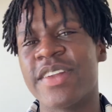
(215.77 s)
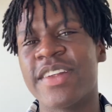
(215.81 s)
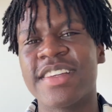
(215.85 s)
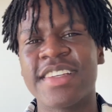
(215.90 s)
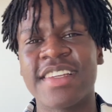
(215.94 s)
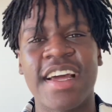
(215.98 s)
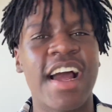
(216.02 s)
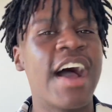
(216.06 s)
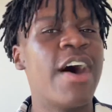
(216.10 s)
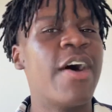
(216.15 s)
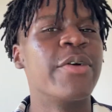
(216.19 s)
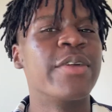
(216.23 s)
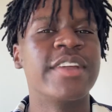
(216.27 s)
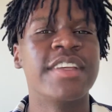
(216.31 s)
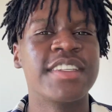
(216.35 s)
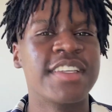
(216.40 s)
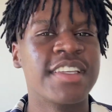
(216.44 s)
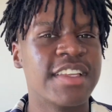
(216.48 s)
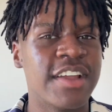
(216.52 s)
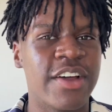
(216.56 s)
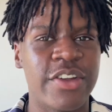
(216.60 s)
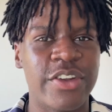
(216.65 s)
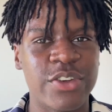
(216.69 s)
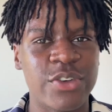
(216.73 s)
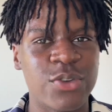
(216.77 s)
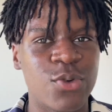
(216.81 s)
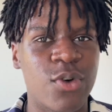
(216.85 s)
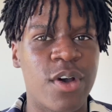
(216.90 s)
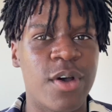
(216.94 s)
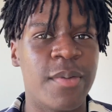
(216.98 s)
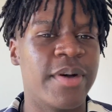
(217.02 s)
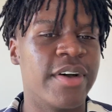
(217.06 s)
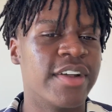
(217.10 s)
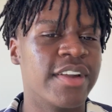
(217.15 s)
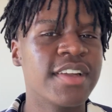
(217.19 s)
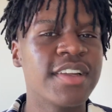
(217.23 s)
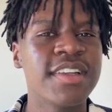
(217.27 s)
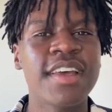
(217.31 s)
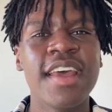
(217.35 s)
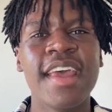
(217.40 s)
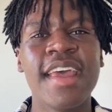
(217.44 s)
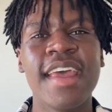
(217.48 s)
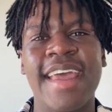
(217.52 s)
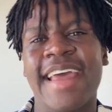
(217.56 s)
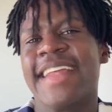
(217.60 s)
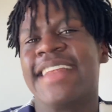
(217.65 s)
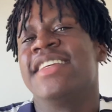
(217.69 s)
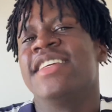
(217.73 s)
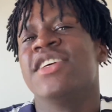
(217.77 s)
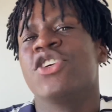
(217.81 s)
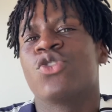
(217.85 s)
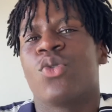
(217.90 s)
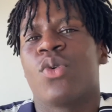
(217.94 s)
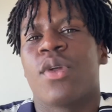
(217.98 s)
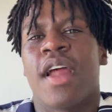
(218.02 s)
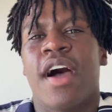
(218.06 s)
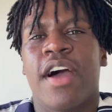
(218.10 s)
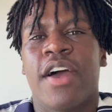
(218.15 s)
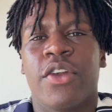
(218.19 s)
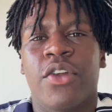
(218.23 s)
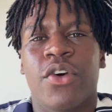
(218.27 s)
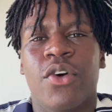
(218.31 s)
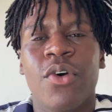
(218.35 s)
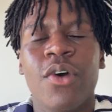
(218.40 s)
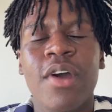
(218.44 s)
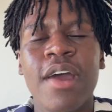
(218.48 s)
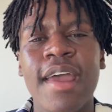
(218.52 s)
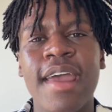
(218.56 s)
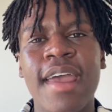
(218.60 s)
I was like, I want to sit down and talk about it and teach what I know.